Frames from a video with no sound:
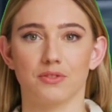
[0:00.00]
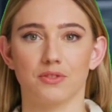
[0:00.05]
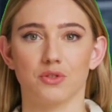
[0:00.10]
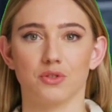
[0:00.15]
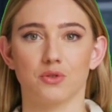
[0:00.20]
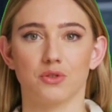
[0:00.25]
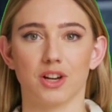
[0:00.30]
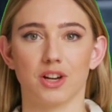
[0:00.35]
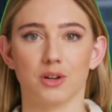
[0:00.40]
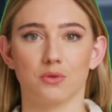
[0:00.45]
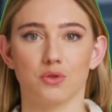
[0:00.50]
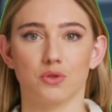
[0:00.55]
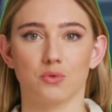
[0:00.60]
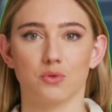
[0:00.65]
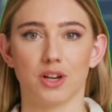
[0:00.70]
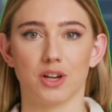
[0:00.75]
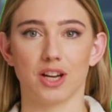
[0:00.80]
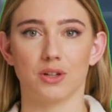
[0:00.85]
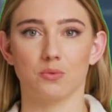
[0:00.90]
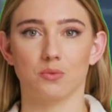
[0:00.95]
Learn how to
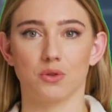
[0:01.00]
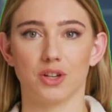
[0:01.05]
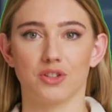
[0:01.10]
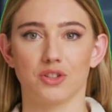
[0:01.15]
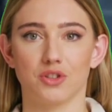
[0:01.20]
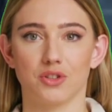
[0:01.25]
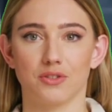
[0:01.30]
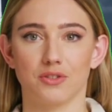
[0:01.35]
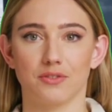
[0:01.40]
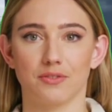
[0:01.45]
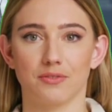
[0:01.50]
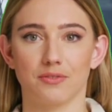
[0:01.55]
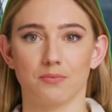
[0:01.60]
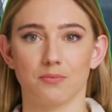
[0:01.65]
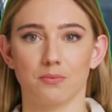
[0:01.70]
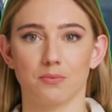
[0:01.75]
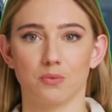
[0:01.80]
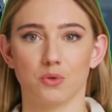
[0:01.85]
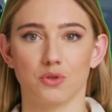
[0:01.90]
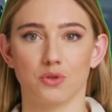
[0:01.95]
create branches,
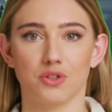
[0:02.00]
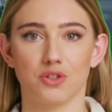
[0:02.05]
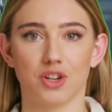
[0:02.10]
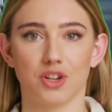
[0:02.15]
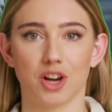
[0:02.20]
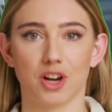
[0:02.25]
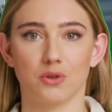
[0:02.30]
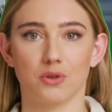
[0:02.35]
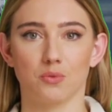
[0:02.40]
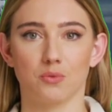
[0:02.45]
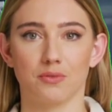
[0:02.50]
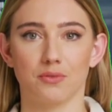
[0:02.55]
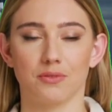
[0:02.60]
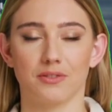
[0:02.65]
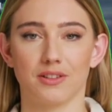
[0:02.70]
merge code,